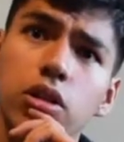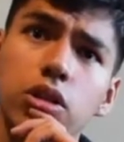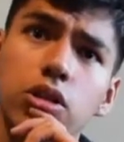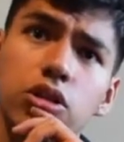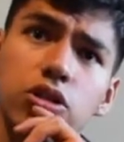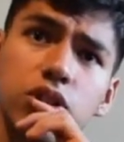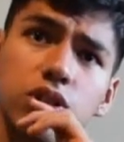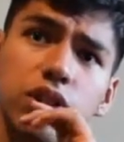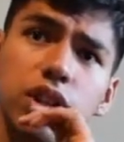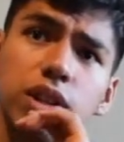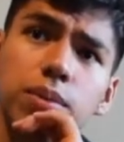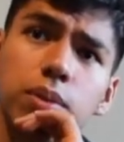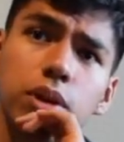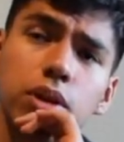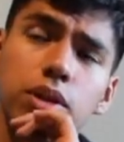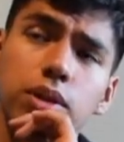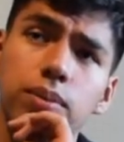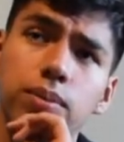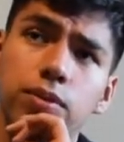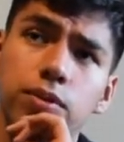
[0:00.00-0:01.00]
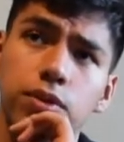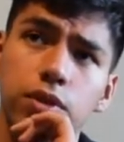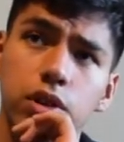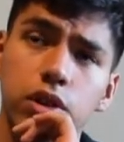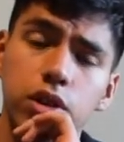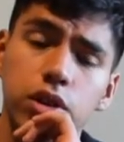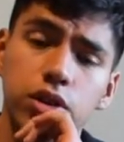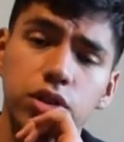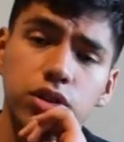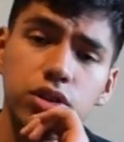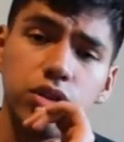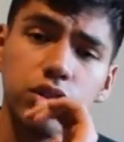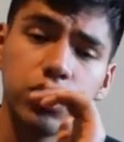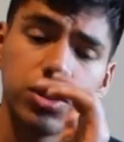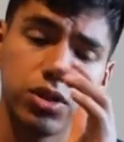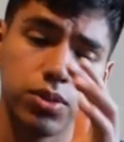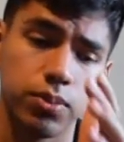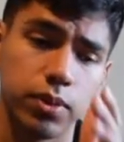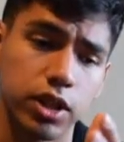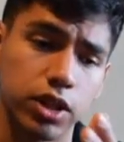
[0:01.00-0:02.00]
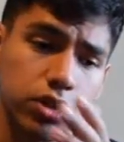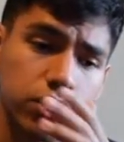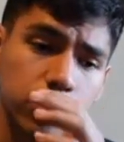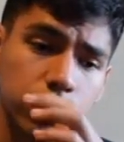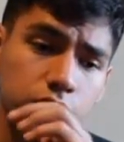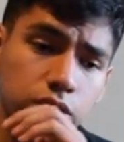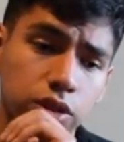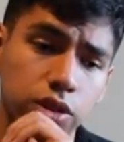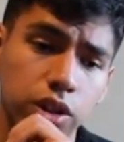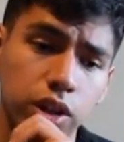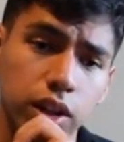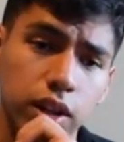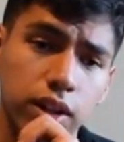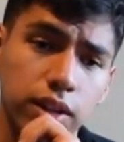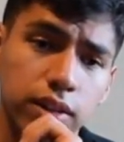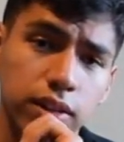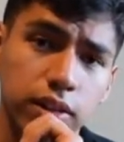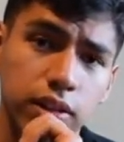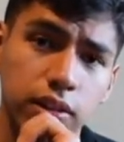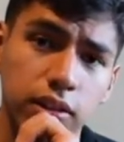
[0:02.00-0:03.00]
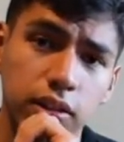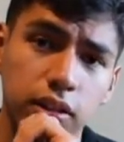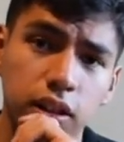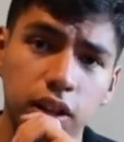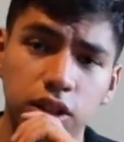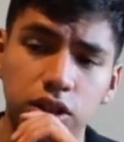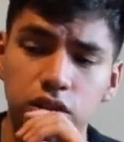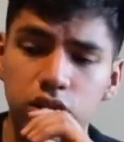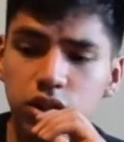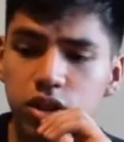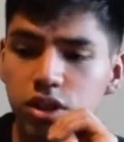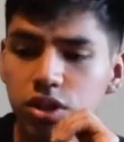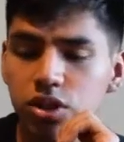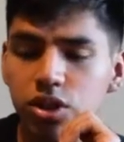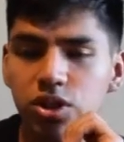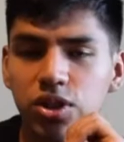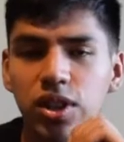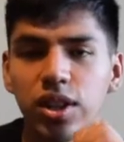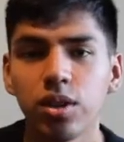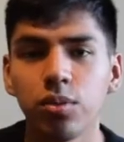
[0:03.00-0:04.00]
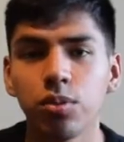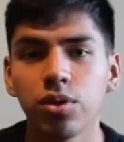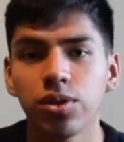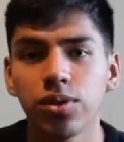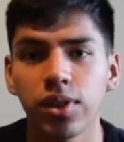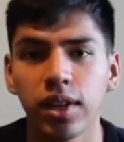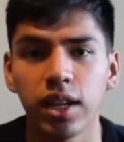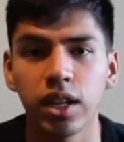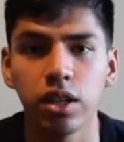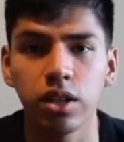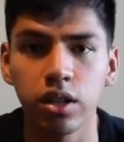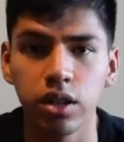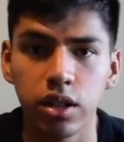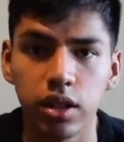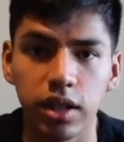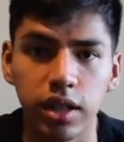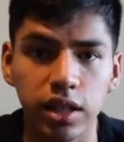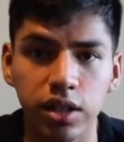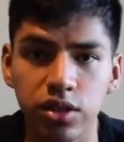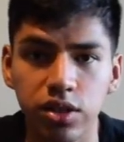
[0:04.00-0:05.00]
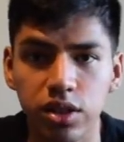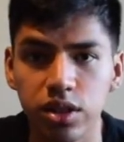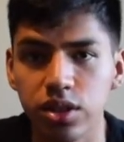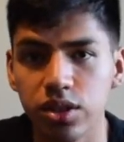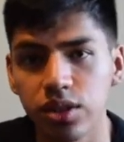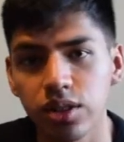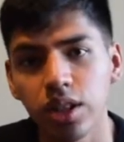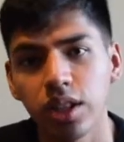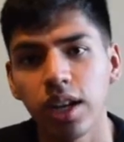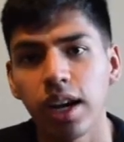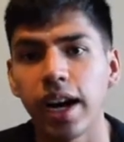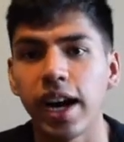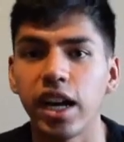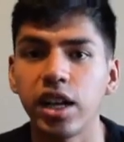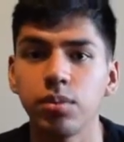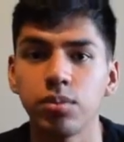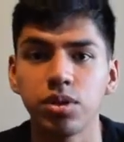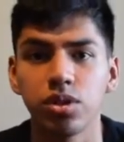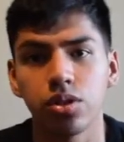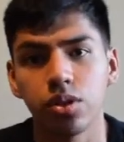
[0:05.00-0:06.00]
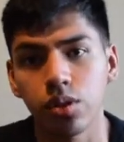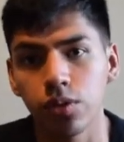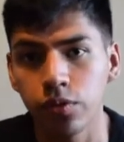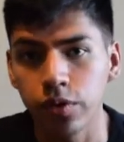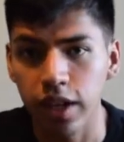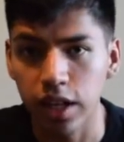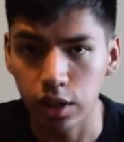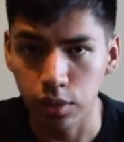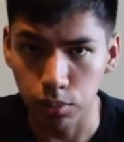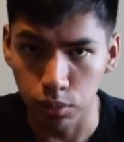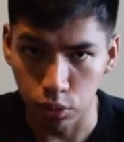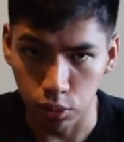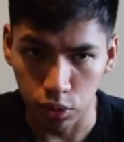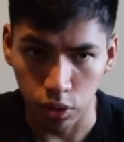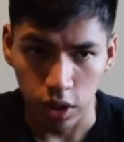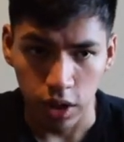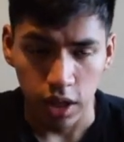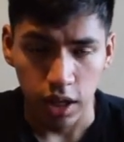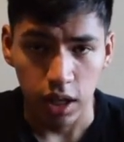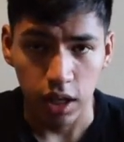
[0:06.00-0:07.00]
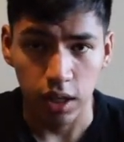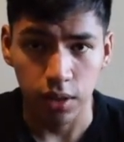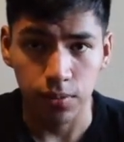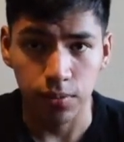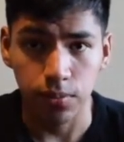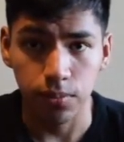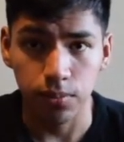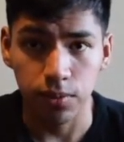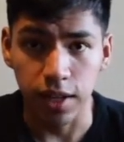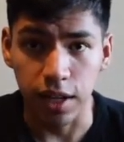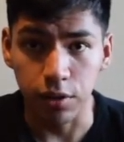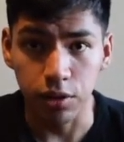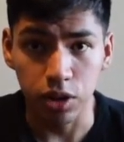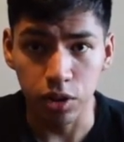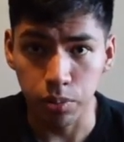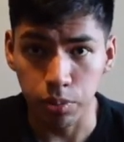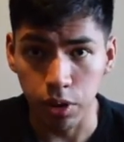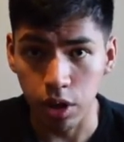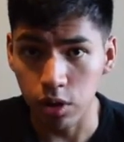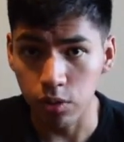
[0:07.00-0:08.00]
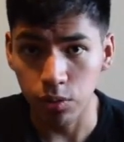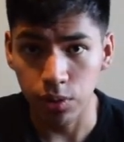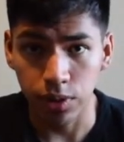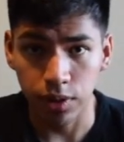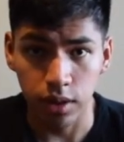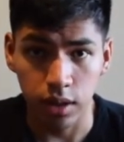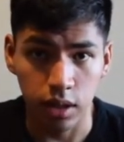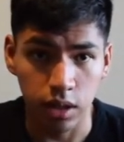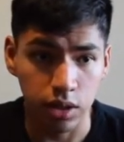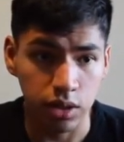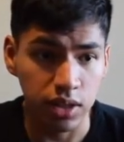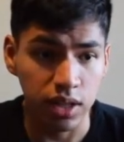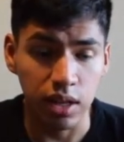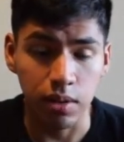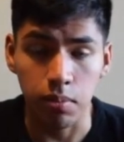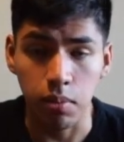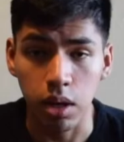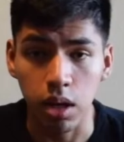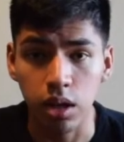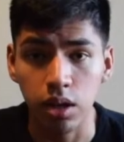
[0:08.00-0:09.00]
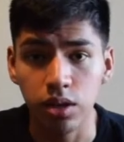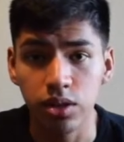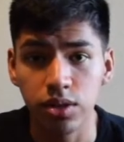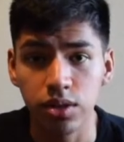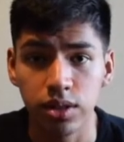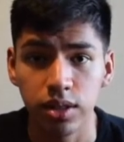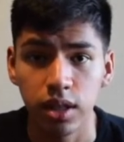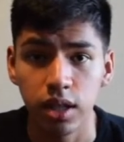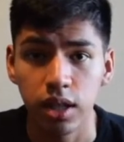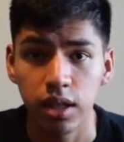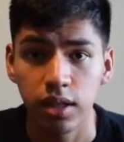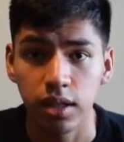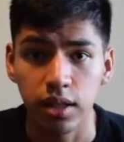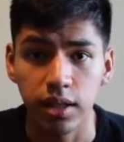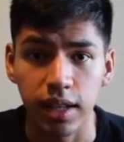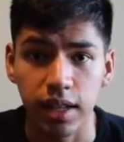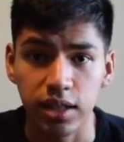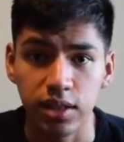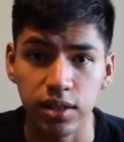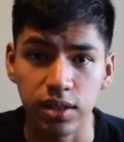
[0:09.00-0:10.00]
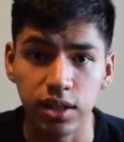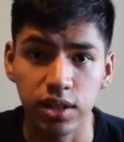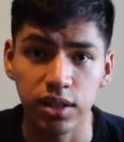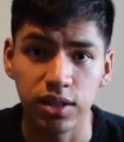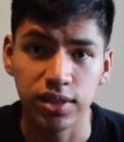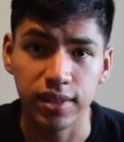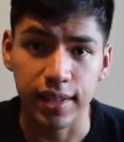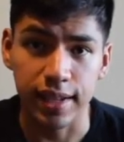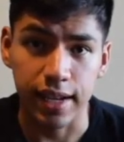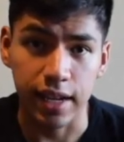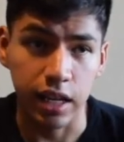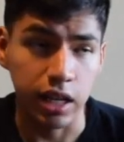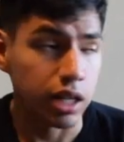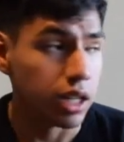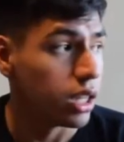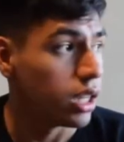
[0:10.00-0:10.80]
Just email them first. Just make sure that just hit them with is this item still available? If they respond within 10 minutes, then that's a good sign.